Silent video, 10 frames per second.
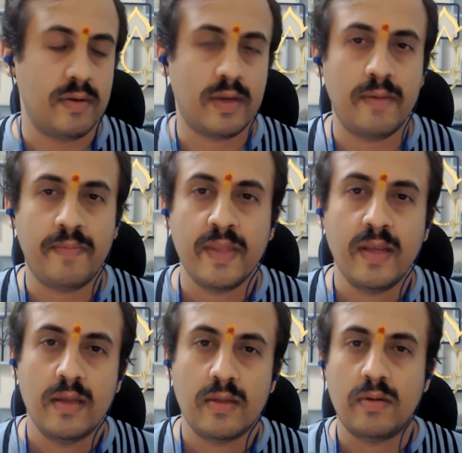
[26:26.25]
Okay,
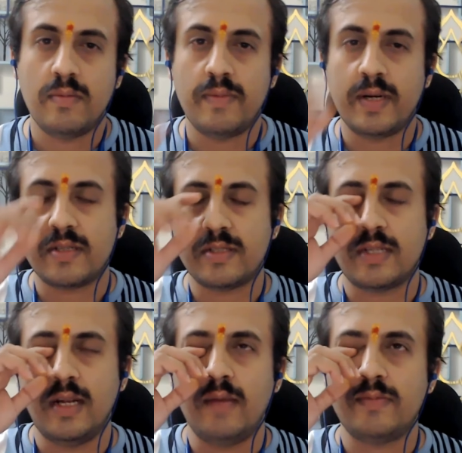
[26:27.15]
so but
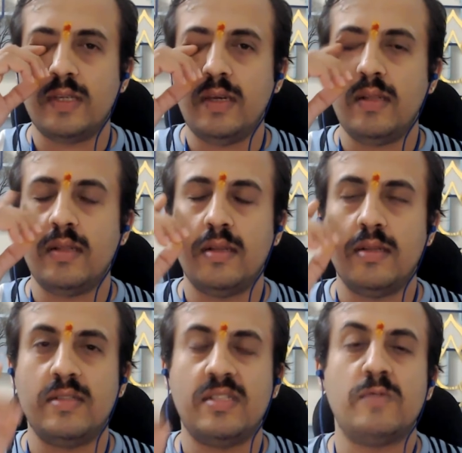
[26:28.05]
still, I'm saying
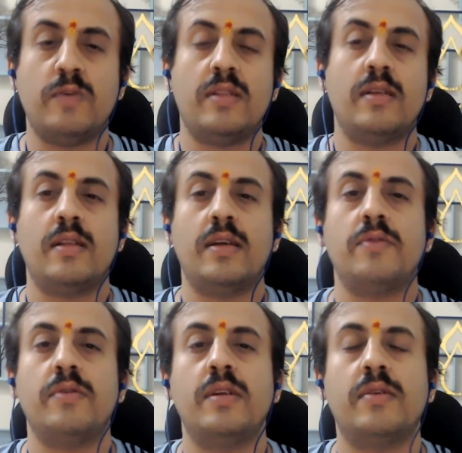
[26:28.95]
this is one thing that
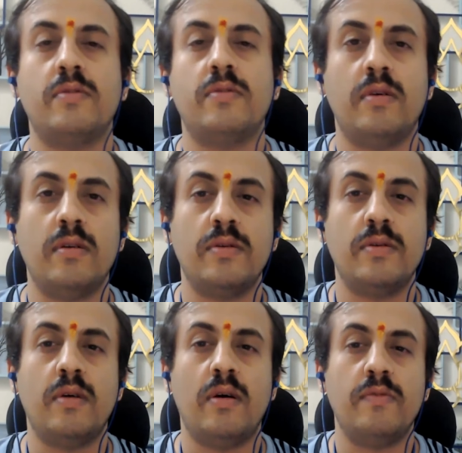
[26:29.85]
you
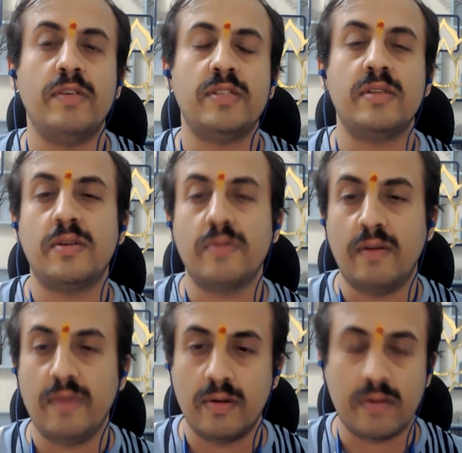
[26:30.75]
always need to
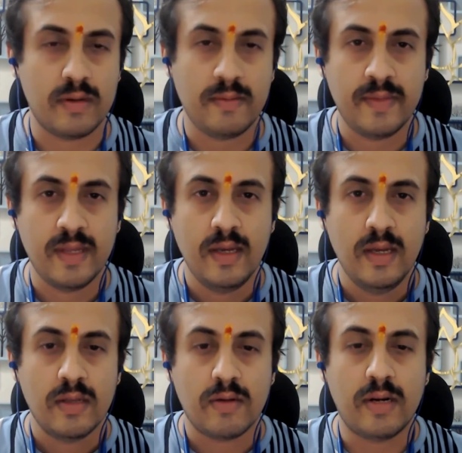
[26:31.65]
have a look.
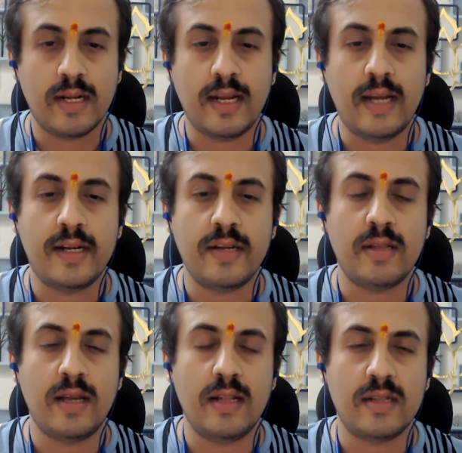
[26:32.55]
Got a clarity
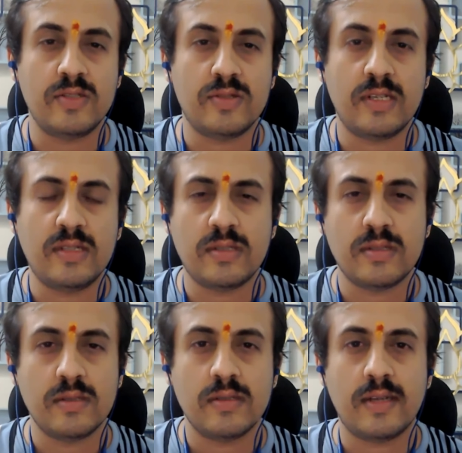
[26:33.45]
on the health
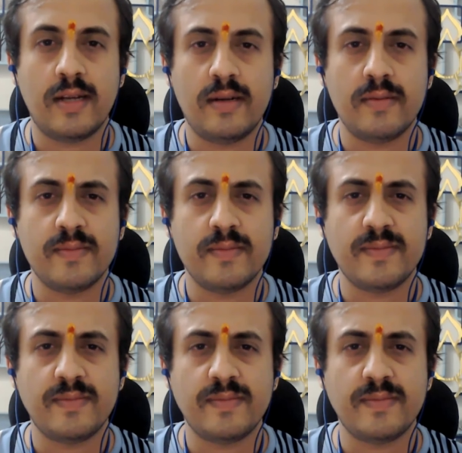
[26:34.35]
insurance side?